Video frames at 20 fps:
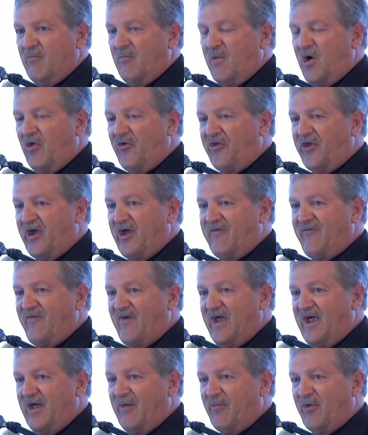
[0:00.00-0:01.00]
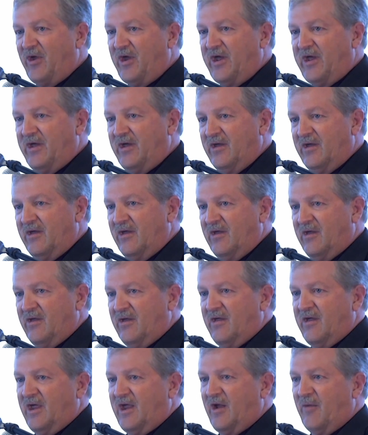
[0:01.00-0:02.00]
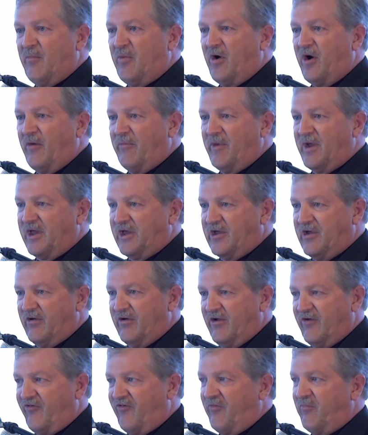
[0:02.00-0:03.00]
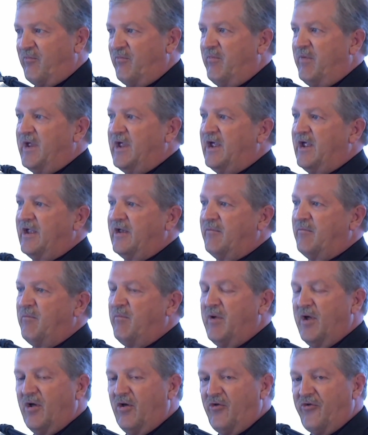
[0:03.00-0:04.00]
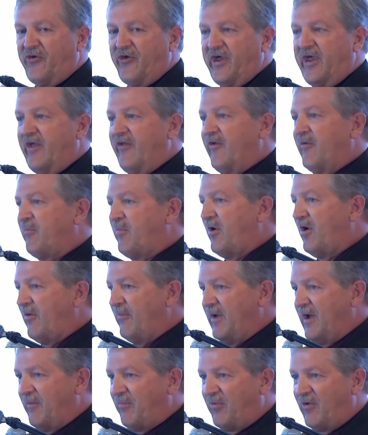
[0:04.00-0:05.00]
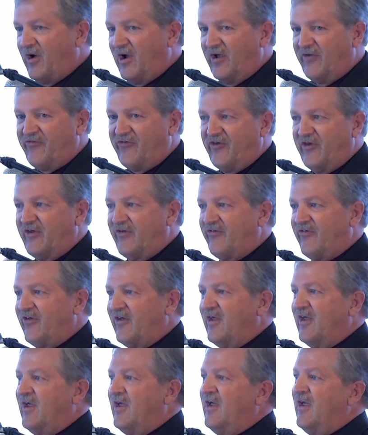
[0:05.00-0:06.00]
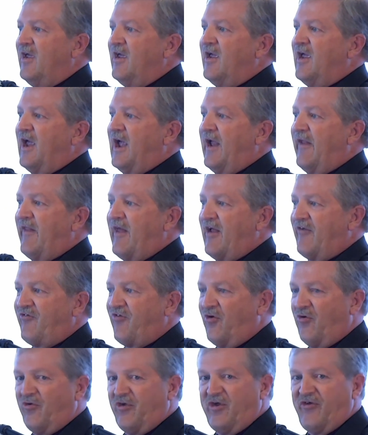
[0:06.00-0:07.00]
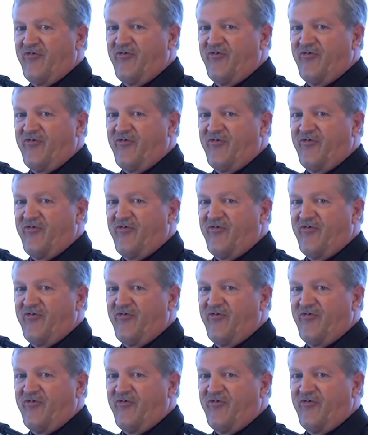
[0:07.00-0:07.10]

multifamily and apartment units being built in the permit process, and that's only